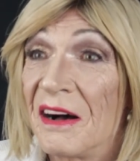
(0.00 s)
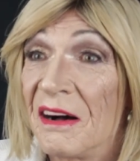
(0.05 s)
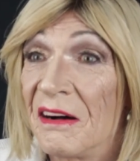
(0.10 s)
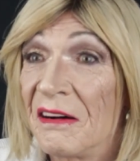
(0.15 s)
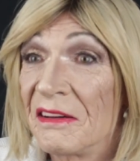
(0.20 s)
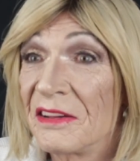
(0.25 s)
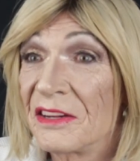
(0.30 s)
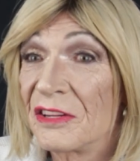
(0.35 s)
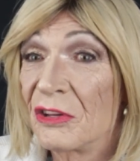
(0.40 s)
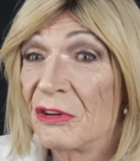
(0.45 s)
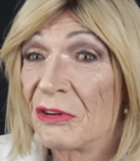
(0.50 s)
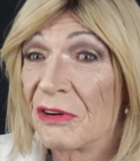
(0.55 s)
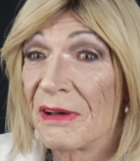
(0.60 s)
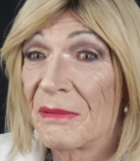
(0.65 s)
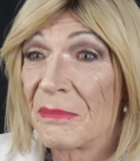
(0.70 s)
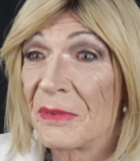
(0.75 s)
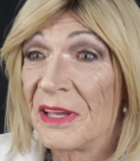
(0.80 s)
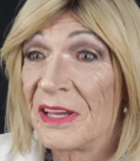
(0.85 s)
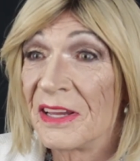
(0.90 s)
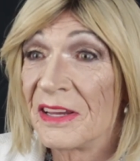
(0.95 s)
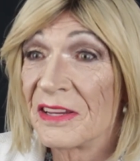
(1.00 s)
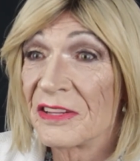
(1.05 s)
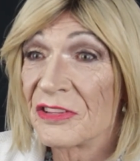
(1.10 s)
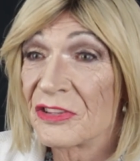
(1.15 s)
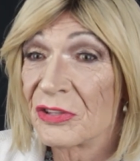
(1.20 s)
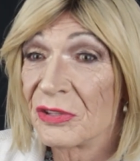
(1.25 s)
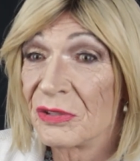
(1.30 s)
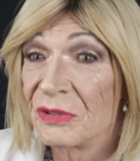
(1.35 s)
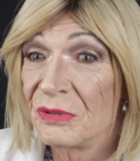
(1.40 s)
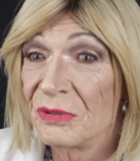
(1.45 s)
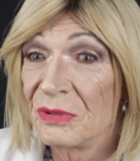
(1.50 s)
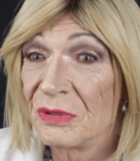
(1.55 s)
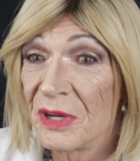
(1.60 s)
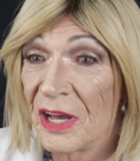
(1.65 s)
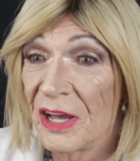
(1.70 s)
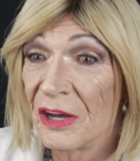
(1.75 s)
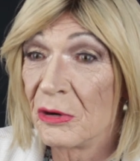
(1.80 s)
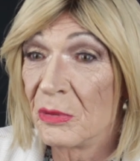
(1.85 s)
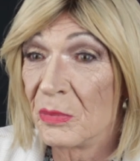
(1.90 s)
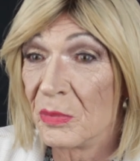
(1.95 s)
I'd gone up there to
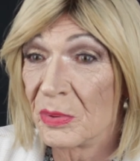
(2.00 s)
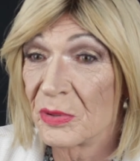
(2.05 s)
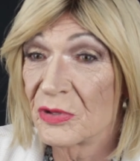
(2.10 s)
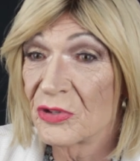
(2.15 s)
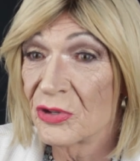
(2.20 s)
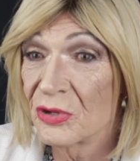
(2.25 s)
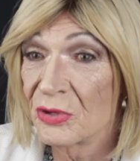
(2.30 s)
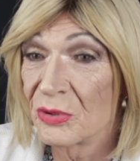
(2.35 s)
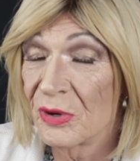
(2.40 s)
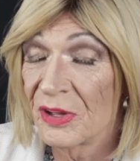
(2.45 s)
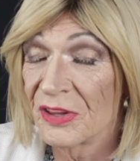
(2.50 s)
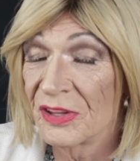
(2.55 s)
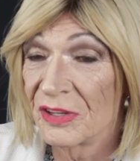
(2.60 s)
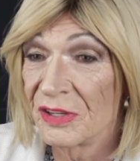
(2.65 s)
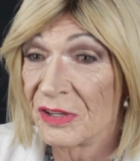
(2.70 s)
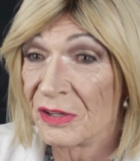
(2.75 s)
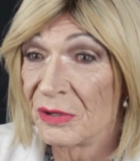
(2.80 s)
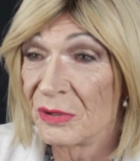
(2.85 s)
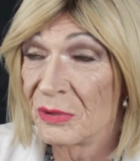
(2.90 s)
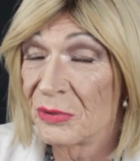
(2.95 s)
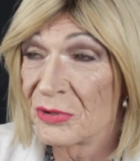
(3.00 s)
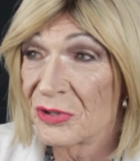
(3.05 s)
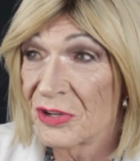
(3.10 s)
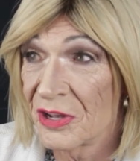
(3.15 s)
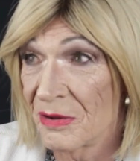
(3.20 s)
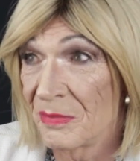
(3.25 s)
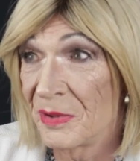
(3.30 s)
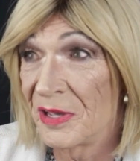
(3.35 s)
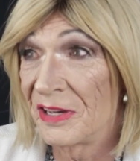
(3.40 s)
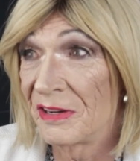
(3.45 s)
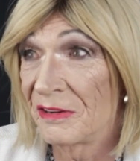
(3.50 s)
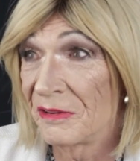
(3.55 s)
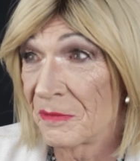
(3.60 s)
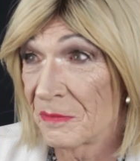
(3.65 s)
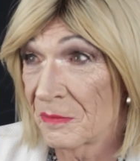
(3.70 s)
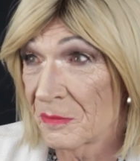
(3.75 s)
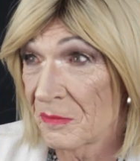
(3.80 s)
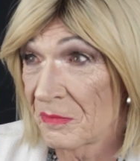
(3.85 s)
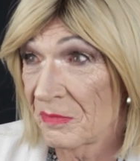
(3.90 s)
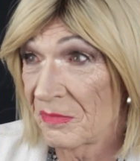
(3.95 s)
help 2 other girls come out.
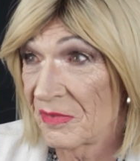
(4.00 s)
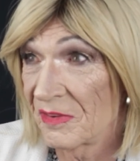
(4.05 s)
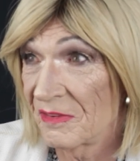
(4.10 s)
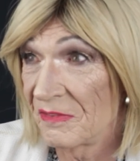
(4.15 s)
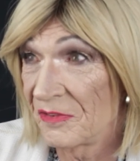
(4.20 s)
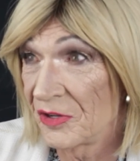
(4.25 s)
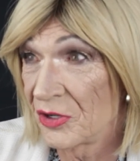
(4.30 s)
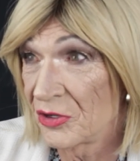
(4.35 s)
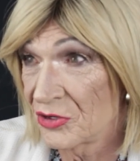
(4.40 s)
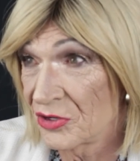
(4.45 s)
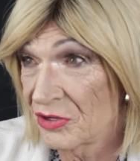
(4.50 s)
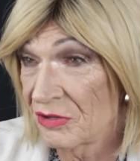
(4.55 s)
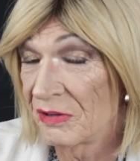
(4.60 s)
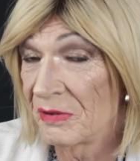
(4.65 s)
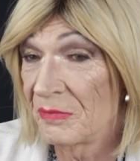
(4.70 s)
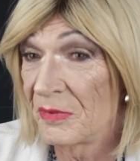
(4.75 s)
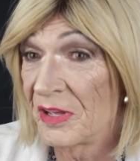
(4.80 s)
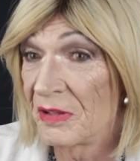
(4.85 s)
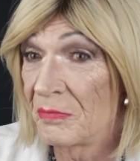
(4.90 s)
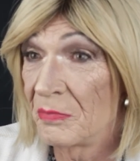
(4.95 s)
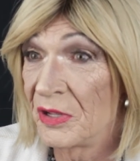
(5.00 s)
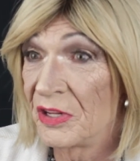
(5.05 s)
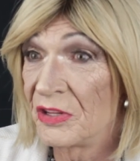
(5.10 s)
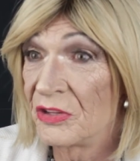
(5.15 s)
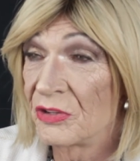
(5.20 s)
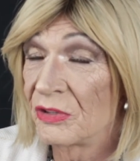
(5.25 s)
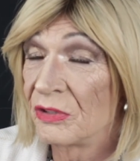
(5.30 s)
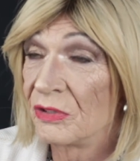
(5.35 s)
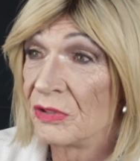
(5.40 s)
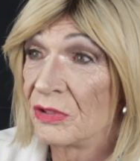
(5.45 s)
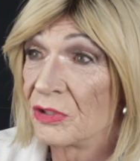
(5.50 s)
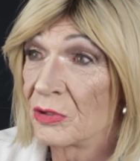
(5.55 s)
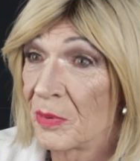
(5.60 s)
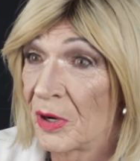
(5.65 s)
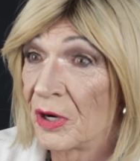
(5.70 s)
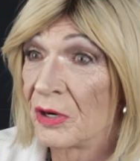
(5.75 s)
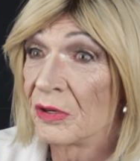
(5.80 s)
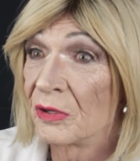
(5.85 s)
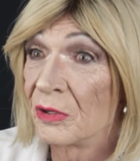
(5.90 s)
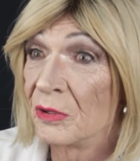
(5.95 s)
First time they'd been to
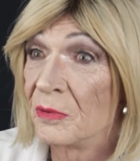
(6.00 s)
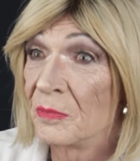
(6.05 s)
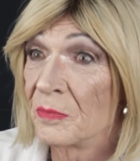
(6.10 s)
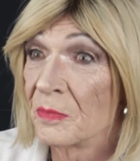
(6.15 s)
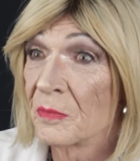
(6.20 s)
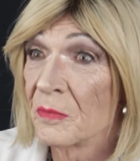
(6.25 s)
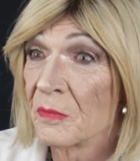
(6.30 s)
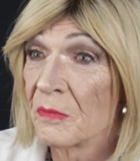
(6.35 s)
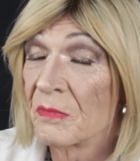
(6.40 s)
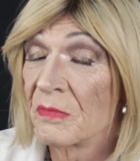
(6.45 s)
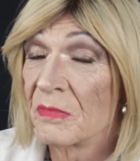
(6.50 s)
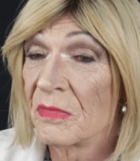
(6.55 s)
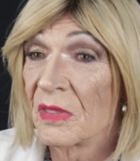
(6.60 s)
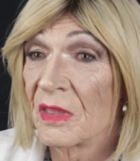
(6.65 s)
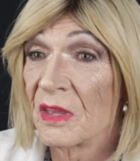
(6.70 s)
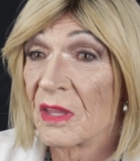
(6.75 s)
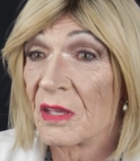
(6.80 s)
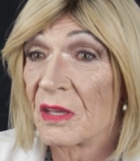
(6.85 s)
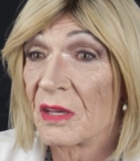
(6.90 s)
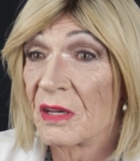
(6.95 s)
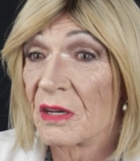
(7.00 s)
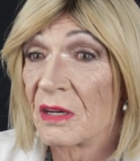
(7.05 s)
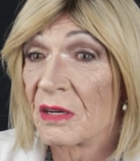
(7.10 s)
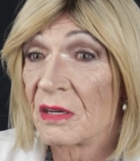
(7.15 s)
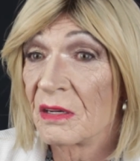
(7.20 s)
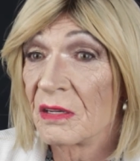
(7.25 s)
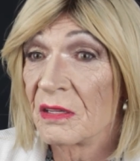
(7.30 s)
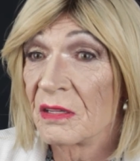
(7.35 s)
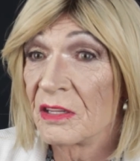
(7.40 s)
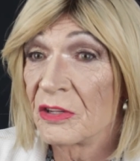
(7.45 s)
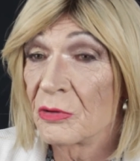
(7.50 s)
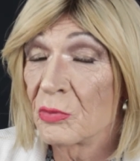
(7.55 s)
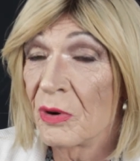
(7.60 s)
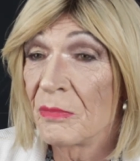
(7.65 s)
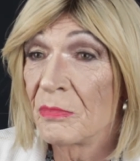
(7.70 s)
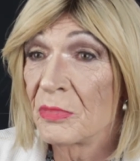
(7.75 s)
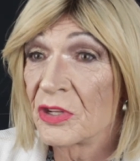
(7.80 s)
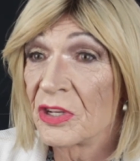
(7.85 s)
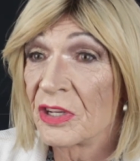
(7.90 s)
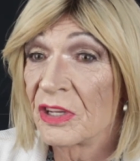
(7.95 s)
Sparkle. And this
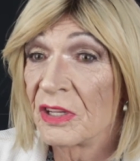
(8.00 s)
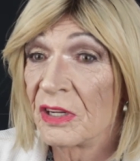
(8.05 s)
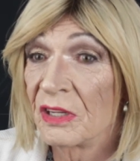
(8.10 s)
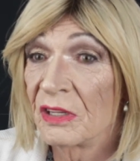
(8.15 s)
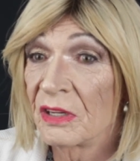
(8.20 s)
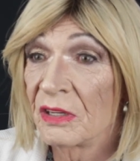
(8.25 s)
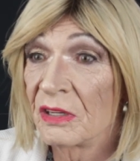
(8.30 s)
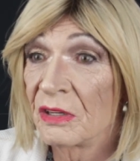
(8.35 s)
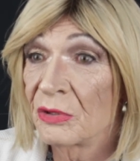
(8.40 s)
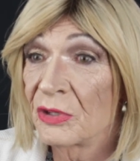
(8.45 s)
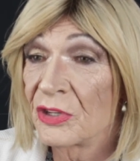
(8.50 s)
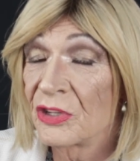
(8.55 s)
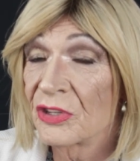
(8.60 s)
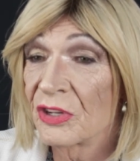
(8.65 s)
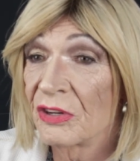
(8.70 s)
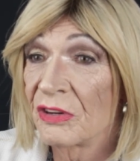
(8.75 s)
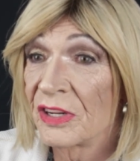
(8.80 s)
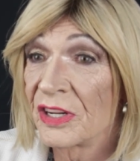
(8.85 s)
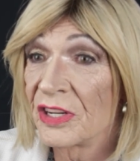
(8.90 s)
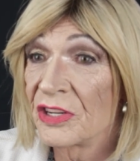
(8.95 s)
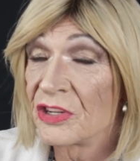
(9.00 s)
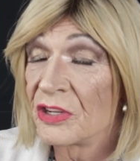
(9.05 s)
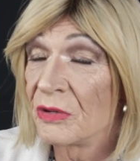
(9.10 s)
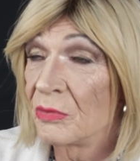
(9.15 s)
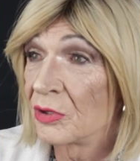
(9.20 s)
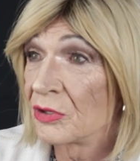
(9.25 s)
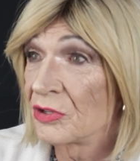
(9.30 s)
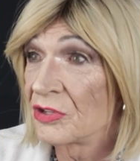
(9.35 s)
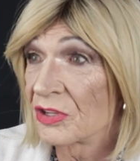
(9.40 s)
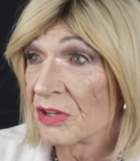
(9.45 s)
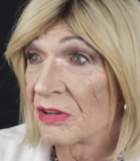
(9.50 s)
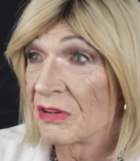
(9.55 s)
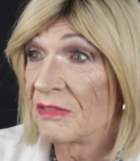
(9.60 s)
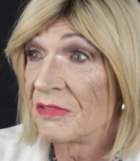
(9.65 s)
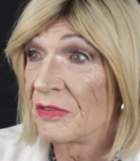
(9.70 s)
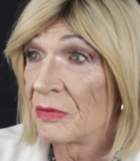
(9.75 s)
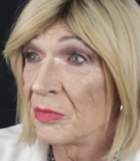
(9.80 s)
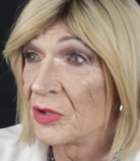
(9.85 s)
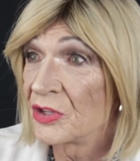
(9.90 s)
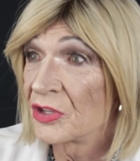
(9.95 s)
one particular girl decided she wanted to go in
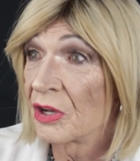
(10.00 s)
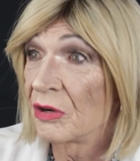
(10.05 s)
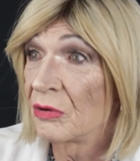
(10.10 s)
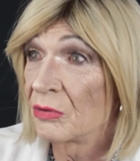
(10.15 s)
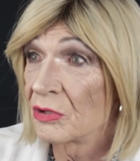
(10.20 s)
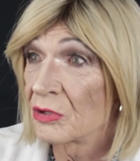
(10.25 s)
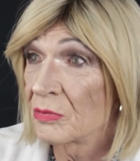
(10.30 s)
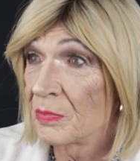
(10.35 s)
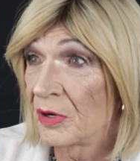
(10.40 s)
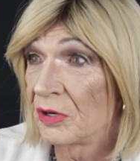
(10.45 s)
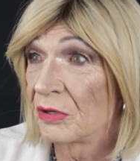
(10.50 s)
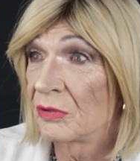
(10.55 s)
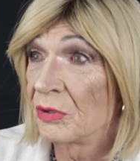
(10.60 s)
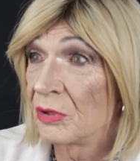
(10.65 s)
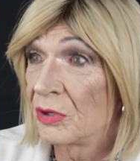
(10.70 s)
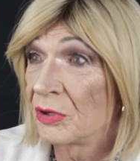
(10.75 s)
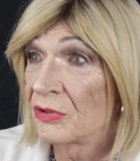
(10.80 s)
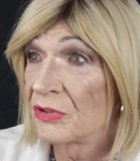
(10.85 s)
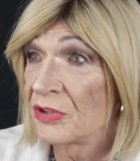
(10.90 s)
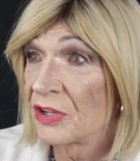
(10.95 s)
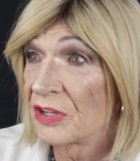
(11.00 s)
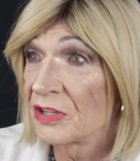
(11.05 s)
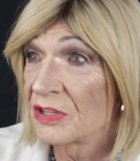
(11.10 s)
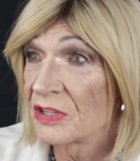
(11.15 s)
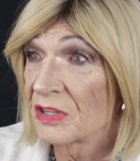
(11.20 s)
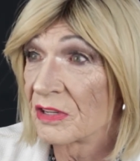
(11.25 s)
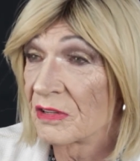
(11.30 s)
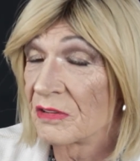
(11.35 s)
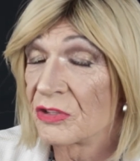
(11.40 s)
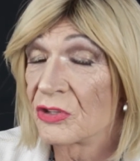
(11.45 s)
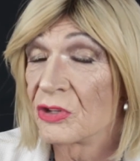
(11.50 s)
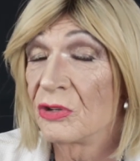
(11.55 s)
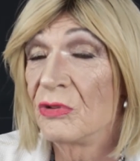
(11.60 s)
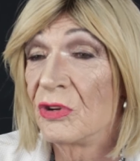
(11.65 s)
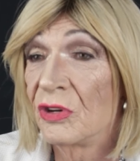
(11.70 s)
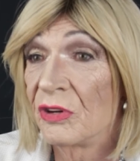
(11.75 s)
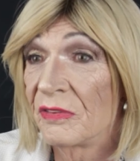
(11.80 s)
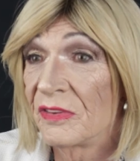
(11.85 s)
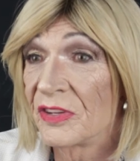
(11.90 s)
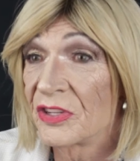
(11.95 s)
for the Miss Golden Sparkle contest. Too
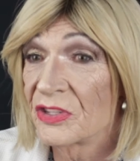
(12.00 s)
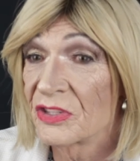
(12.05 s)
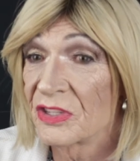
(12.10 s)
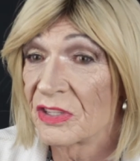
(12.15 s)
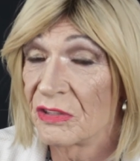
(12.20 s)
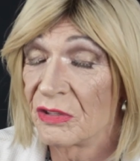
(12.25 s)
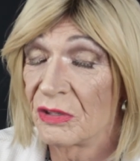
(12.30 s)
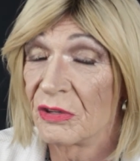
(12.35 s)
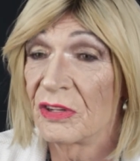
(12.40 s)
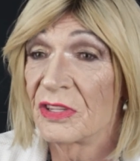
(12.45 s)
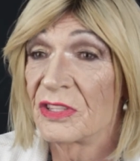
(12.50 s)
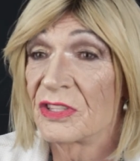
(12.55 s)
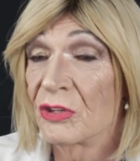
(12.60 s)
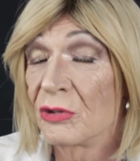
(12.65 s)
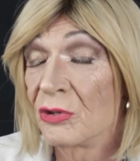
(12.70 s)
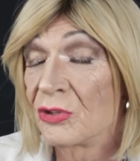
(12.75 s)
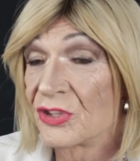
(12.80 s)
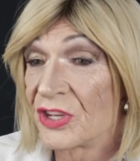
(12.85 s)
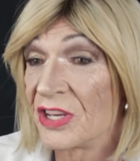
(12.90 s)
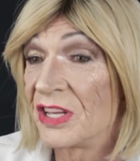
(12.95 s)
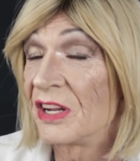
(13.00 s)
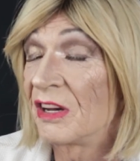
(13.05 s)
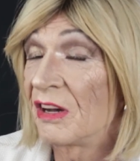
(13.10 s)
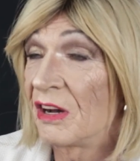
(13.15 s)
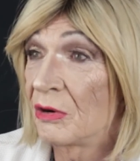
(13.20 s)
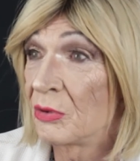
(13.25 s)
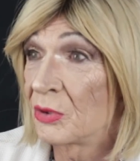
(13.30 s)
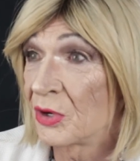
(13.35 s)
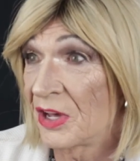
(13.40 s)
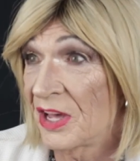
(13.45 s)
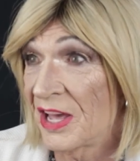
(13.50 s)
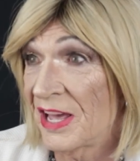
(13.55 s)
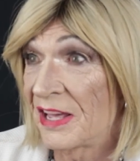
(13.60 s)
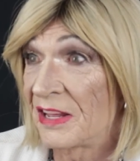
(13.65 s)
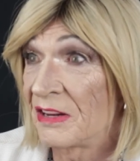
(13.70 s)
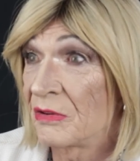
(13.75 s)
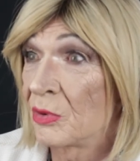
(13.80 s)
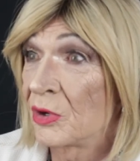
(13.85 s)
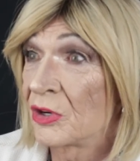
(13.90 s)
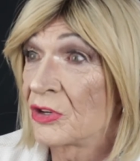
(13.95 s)
nervous. Could Tina hold her
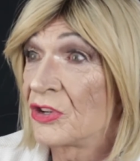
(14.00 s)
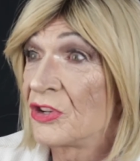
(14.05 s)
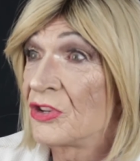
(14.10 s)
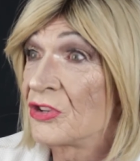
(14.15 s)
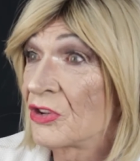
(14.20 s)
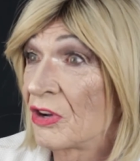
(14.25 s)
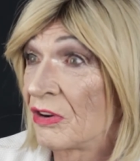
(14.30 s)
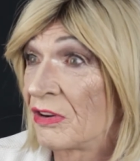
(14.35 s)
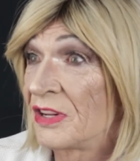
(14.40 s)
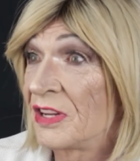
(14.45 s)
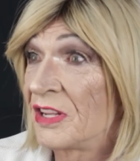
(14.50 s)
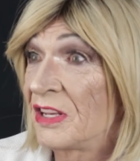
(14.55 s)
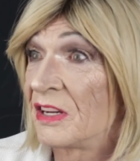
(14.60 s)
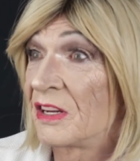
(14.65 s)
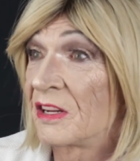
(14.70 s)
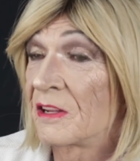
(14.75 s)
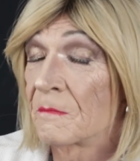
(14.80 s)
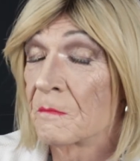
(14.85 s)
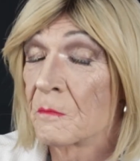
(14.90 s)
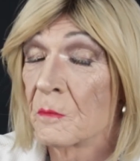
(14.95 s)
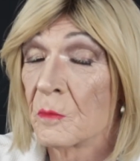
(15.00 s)
hand while she signed in?